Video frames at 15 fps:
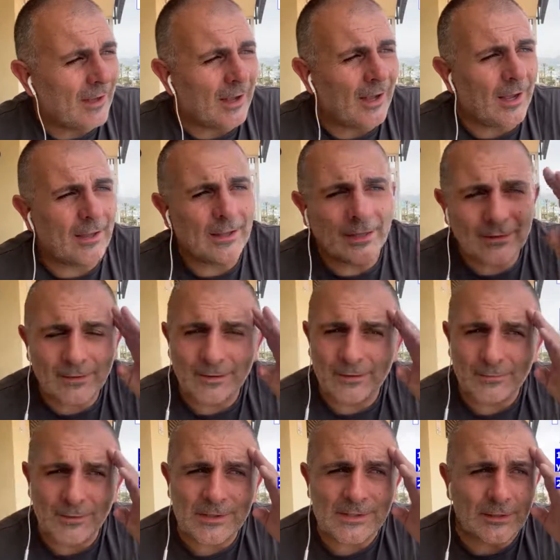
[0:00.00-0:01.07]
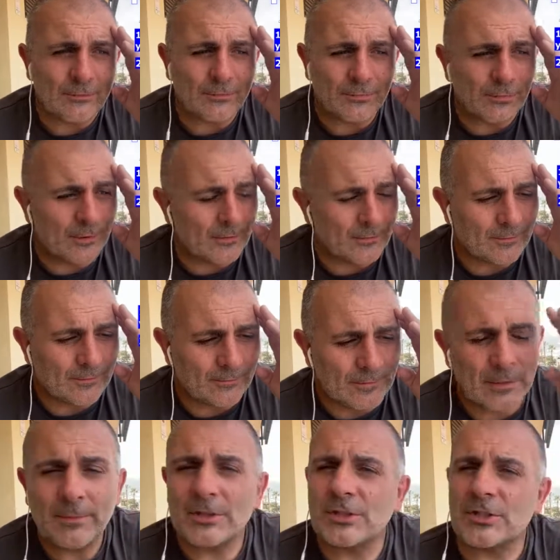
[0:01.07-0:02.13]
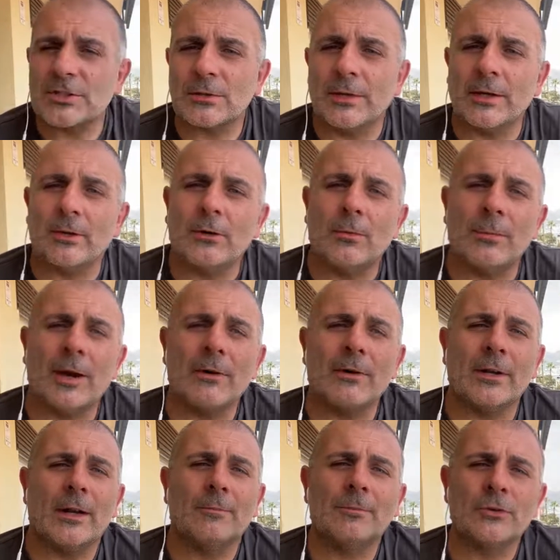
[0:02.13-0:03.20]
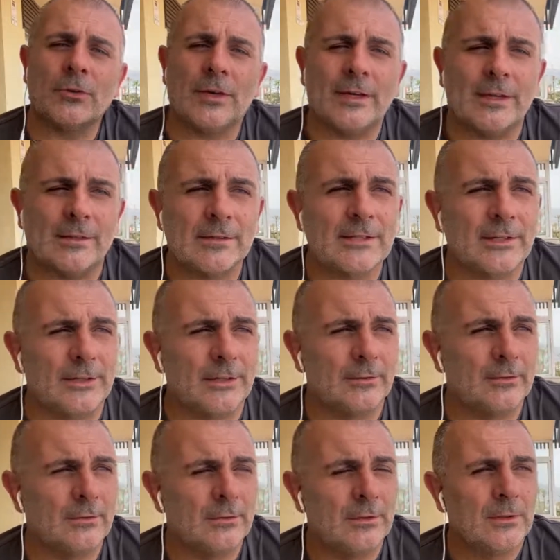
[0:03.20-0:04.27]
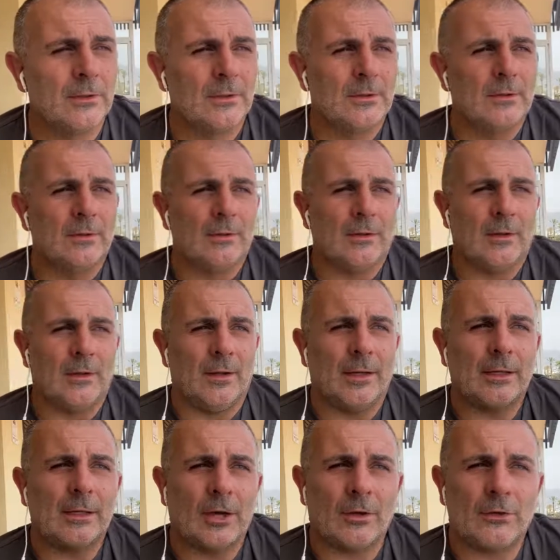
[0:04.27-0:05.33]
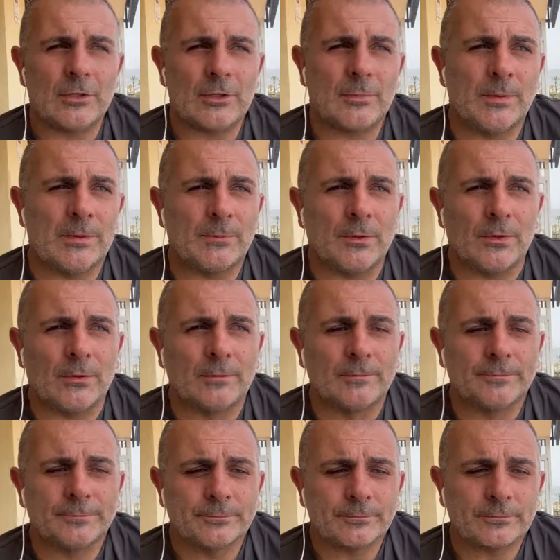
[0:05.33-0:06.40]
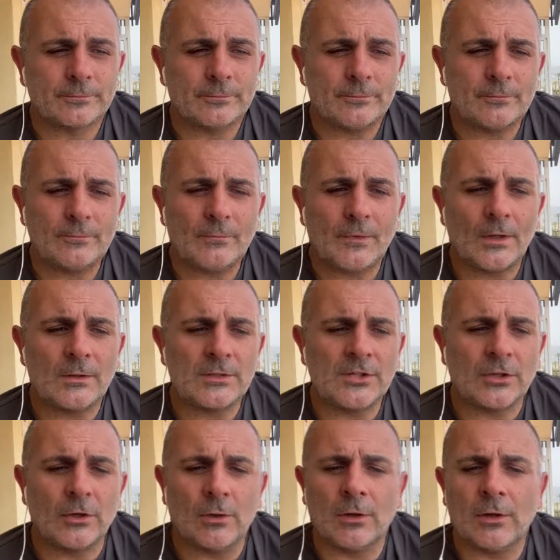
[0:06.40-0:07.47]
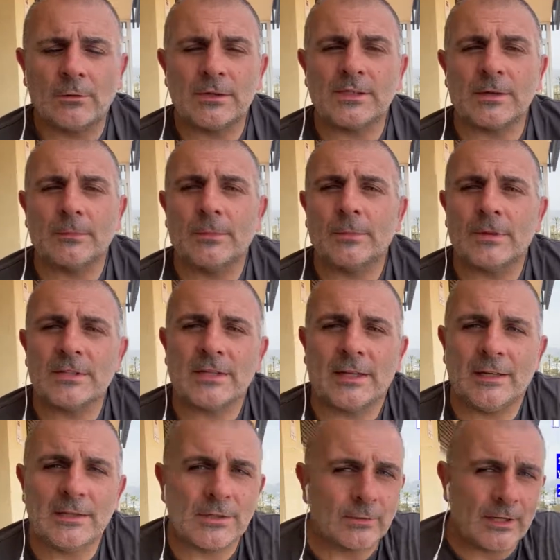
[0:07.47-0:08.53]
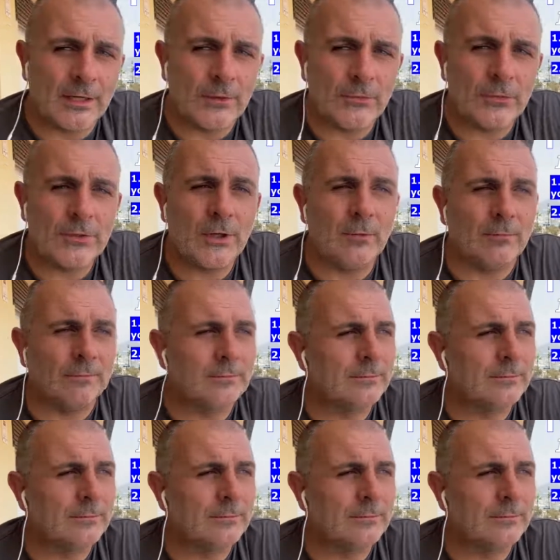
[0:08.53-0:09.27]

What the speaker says: I had to think to myself, well, maybe it's just the way I go about it. I'm trying to encourage people to go along to something, but saying it's okay if you don't.